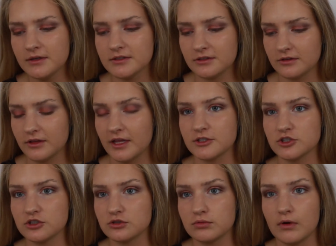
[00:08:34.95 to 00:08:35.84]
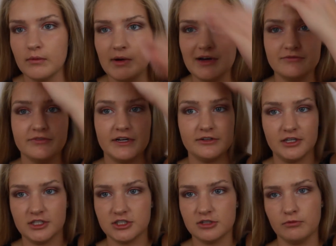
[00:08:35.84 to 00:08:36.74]
so you like just throw on
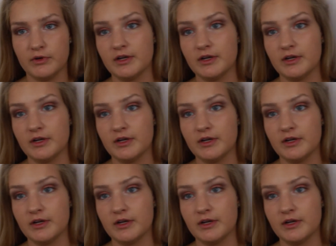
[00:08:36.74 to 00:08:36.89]
foundation,